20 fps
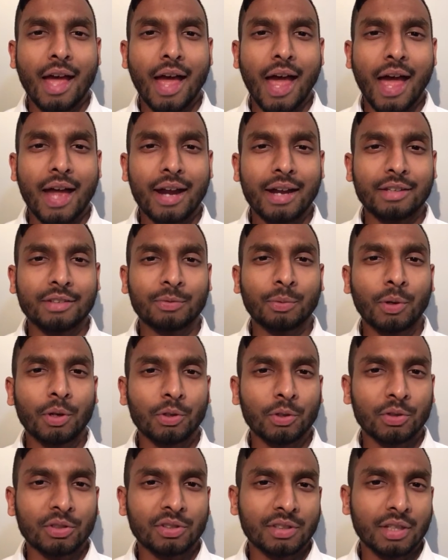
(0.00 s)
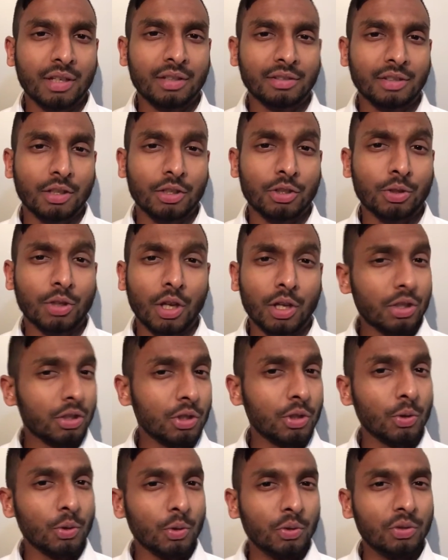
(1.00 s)
and it's one of those things that you can
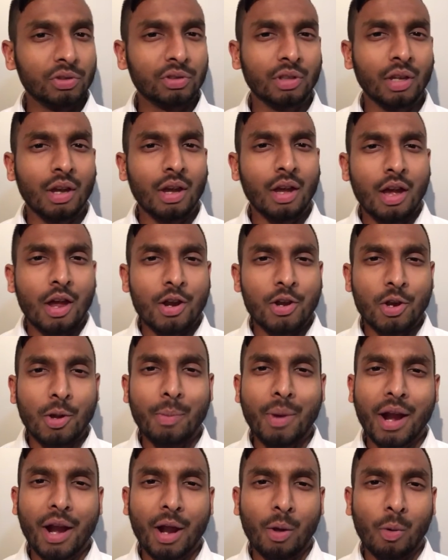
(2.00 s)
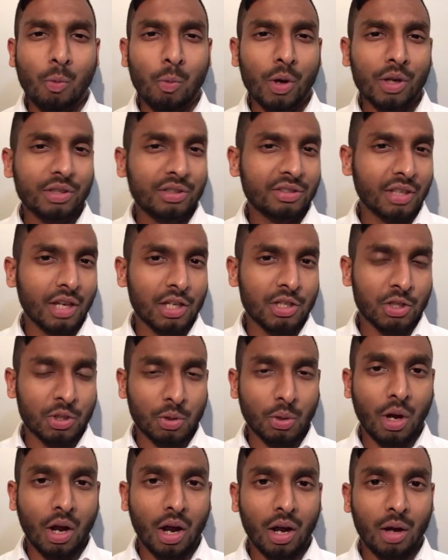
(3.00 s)
use no matter which stage
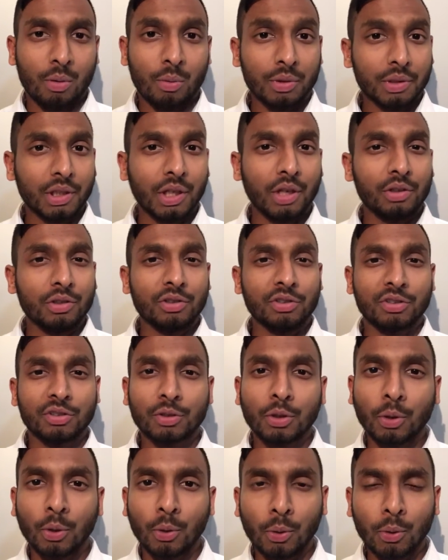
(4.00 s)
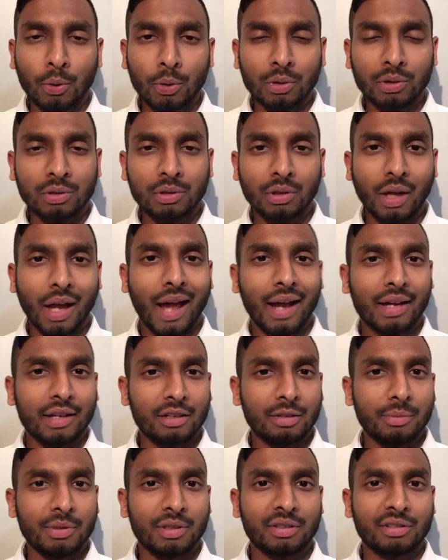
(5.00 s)
you are, whether in school,
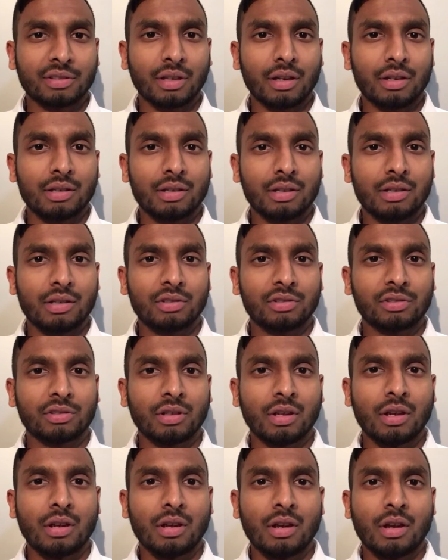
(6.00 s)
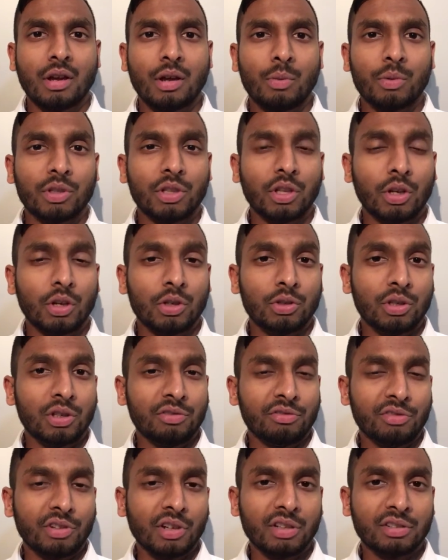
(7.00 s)
academic studies, whether you're in
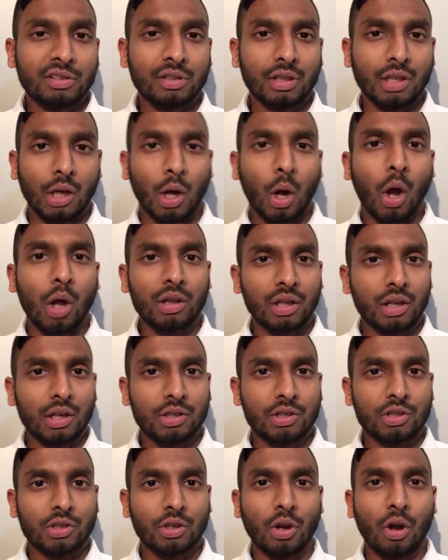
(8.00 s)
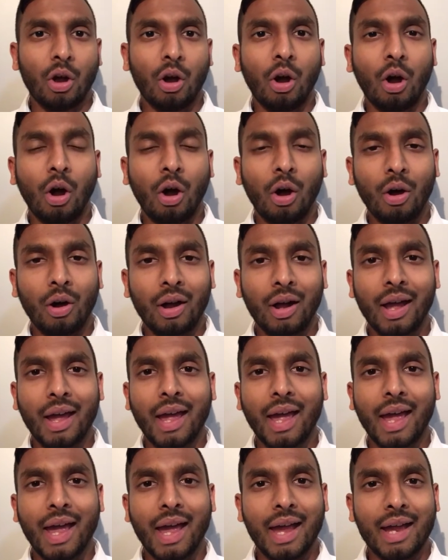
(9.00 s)
university, college, or
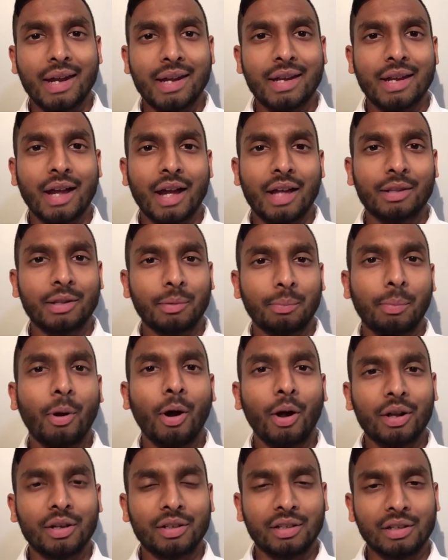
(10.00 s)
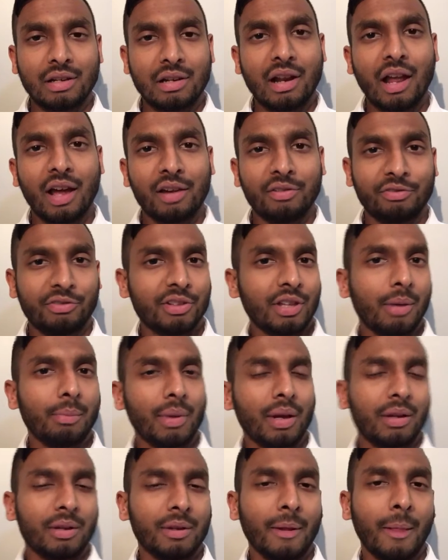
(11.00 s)
any other point in life for that
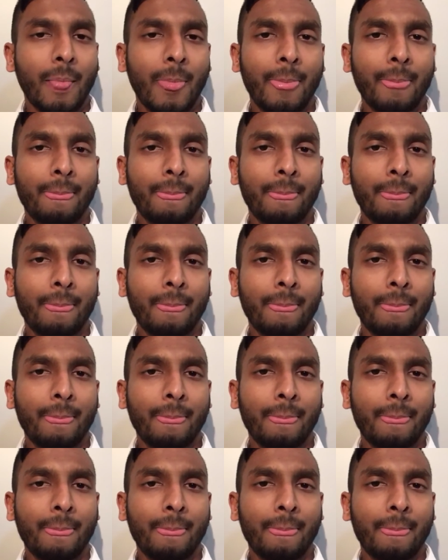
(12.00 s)
matter.